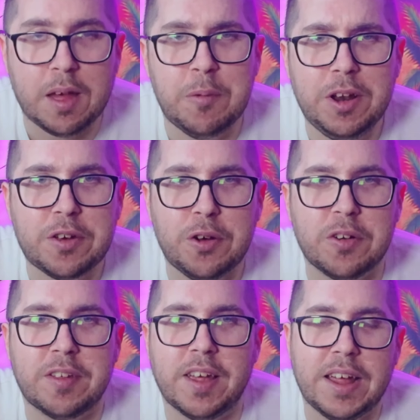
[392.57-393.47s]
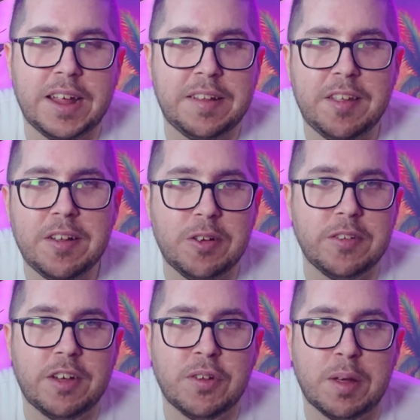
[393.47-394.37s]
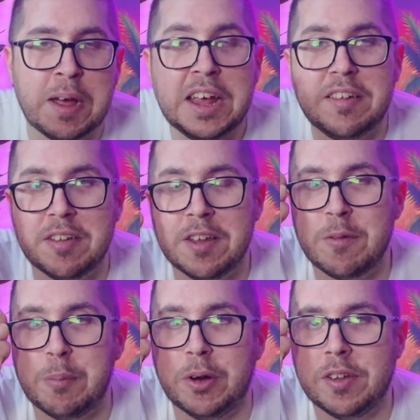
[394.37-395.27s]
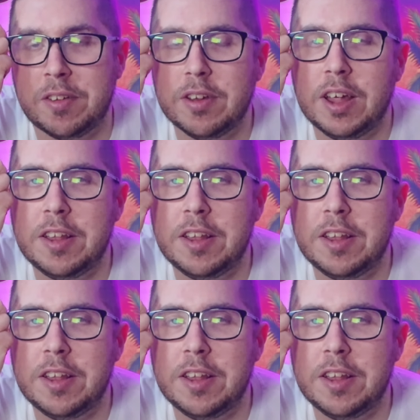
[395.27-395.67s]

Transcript: when I cooked it, it didn't look nothing amazing, if I'm honest.